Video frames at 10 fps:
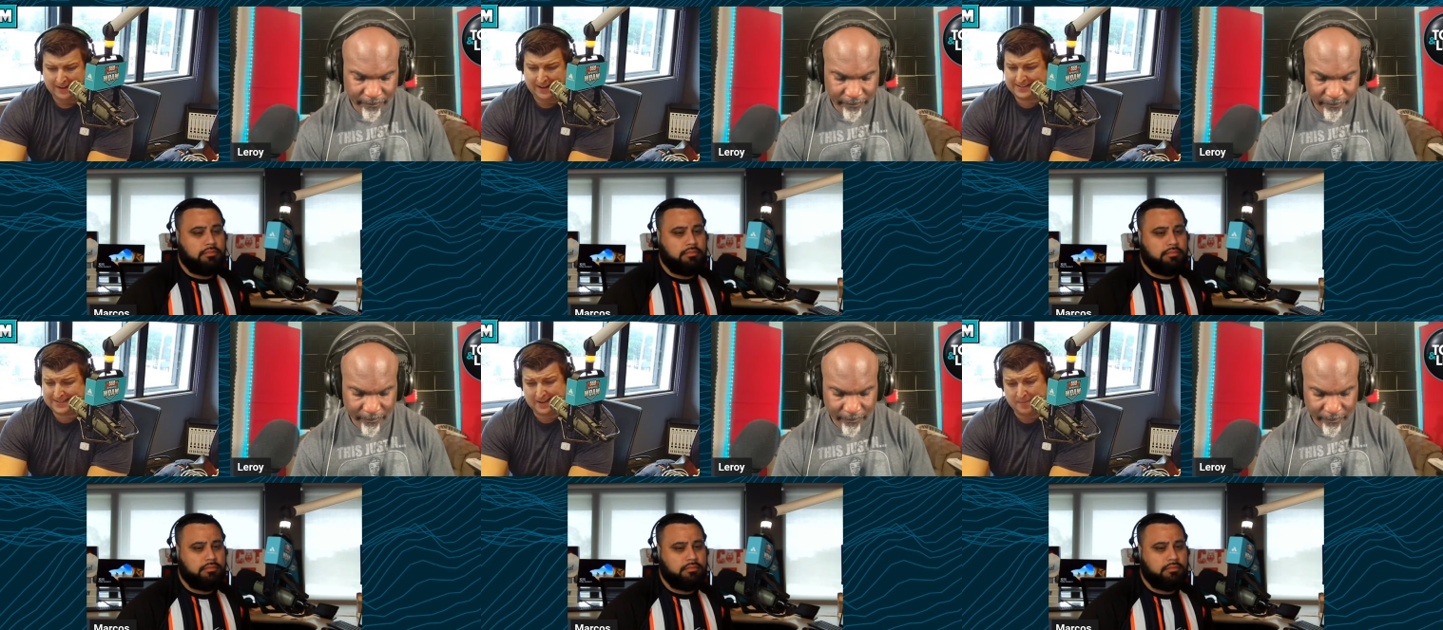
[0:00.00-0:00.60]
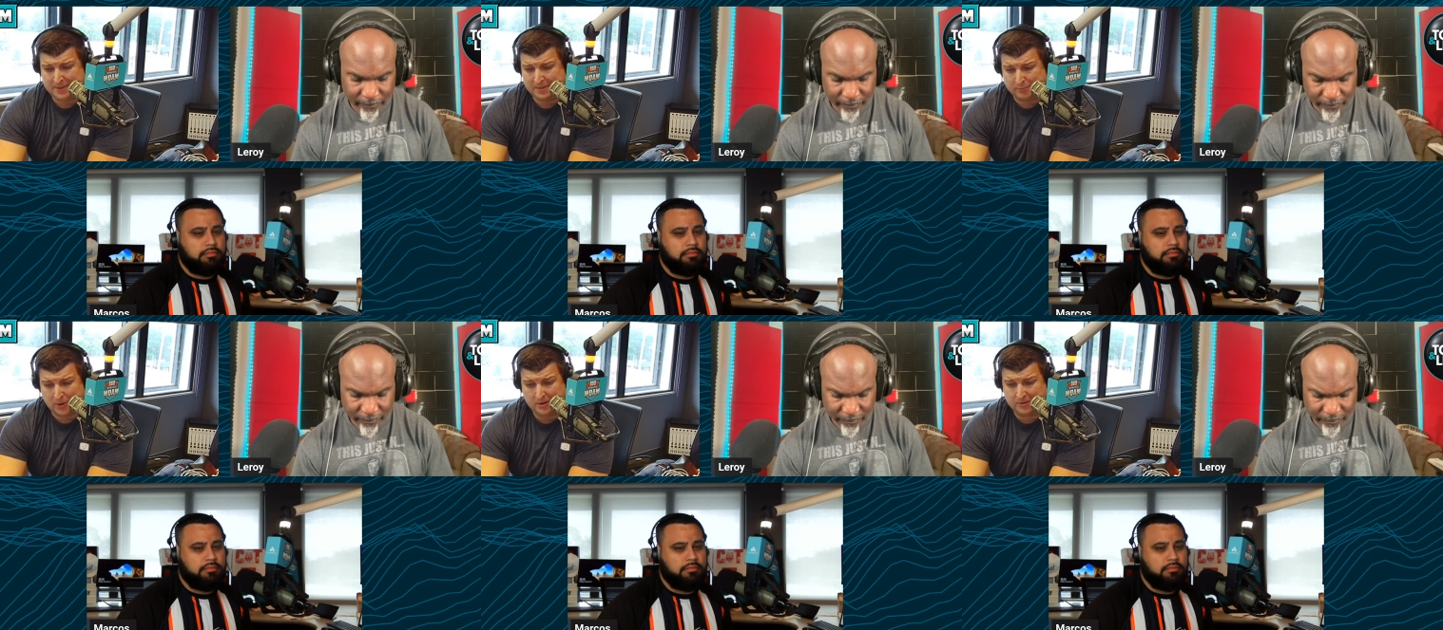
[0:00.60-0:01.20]
Speaker 1: I gotta say, I mean the
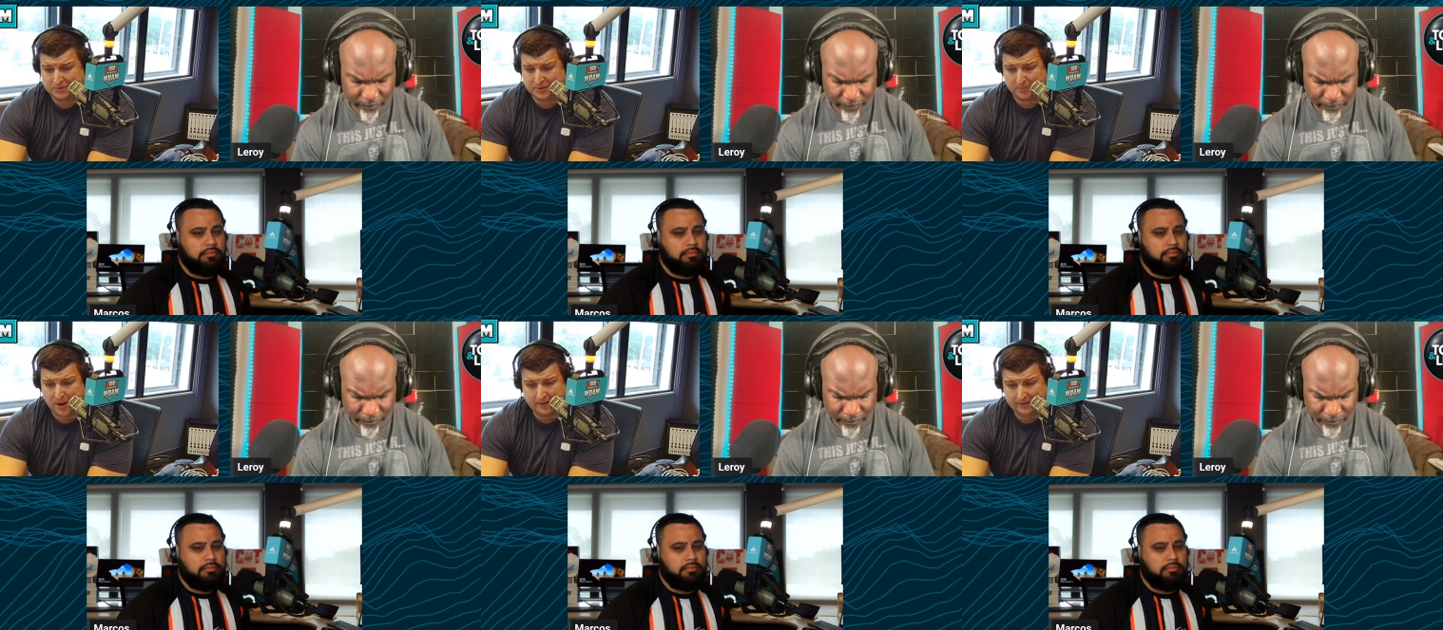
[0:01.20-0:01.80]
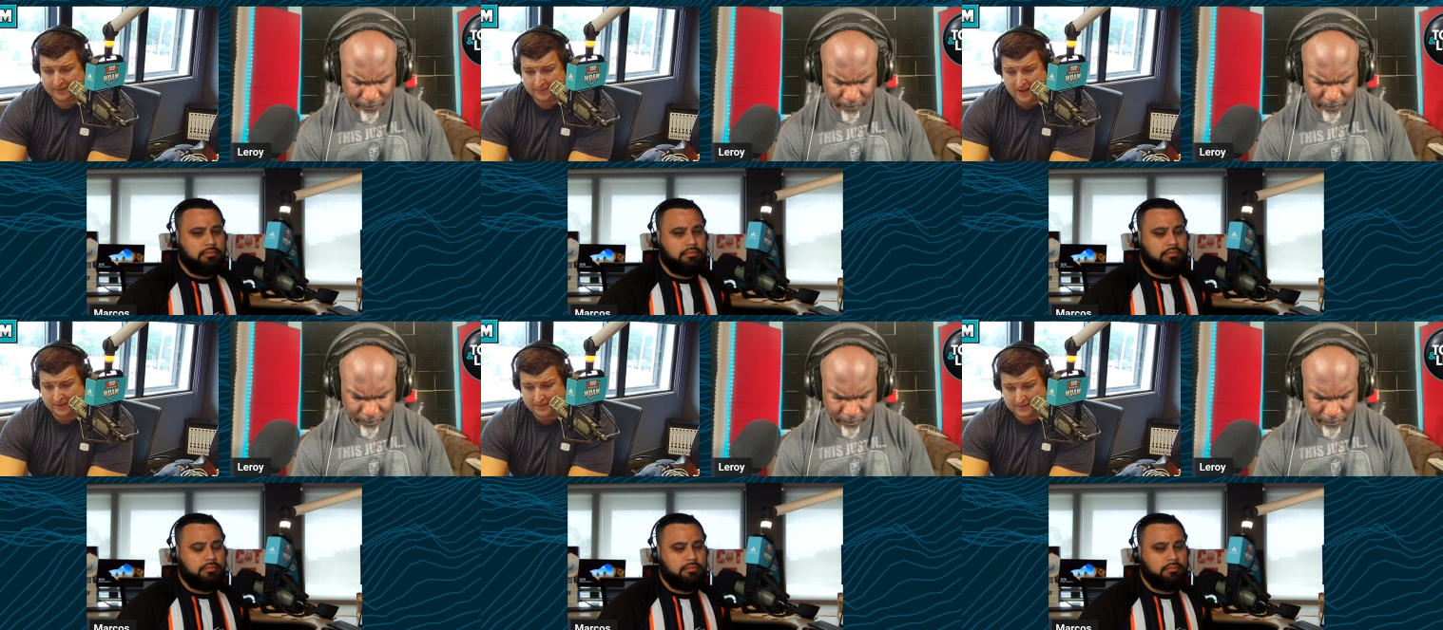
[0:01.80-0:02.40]
Broncos throttling the
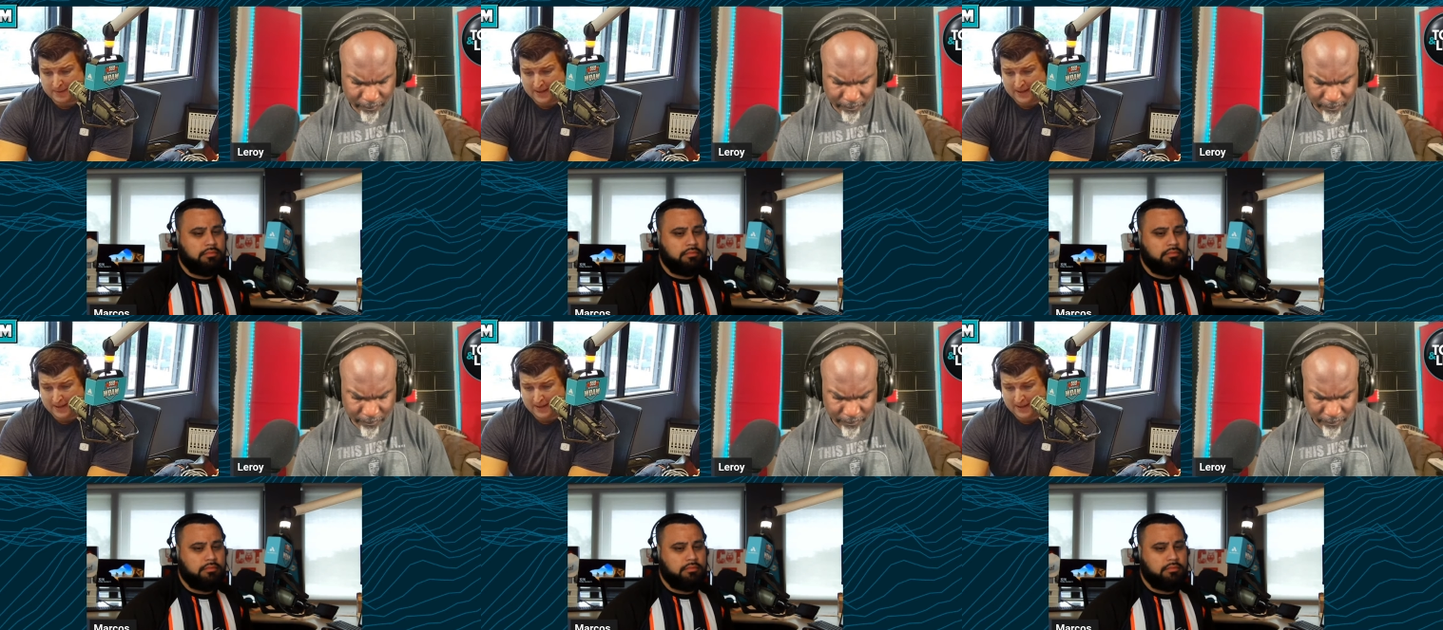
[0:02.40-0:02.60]
Falcons as